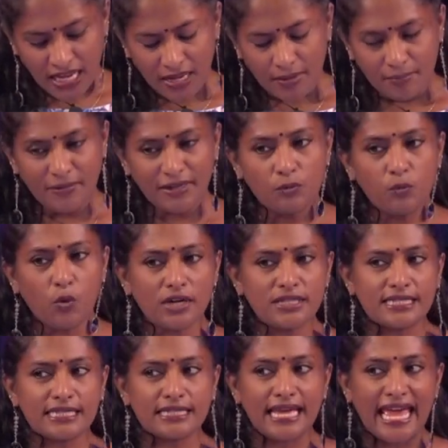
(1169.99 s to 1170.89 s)
But
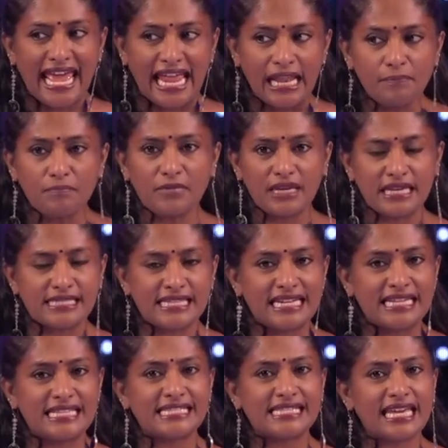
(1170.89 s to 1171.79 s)
what's helped me is
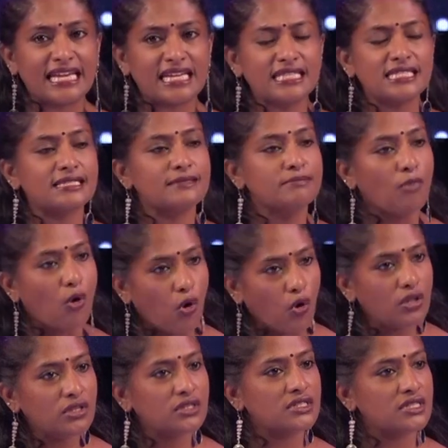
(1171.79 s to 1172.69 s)
that it's taken
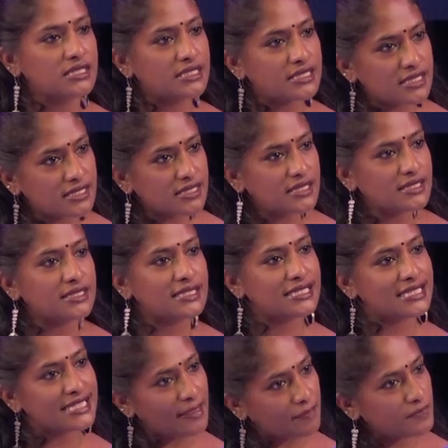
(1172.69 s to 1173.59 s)
small, consistent
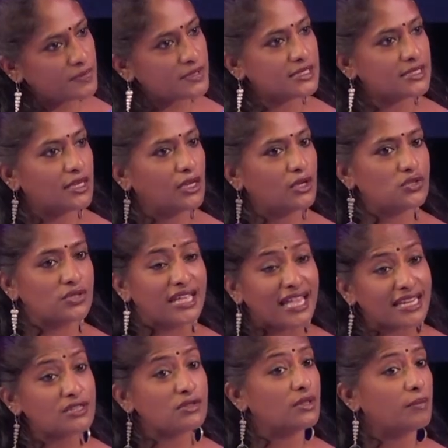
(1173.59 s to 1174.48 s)
steps to
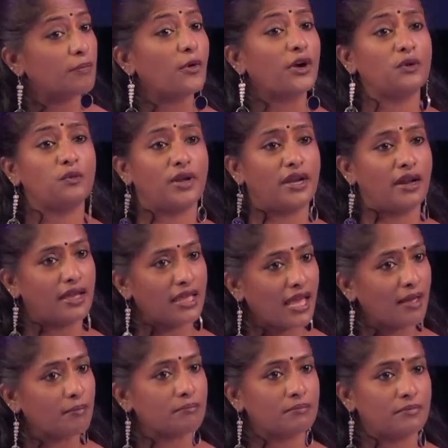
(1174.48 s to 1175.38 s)
get to the point where I am.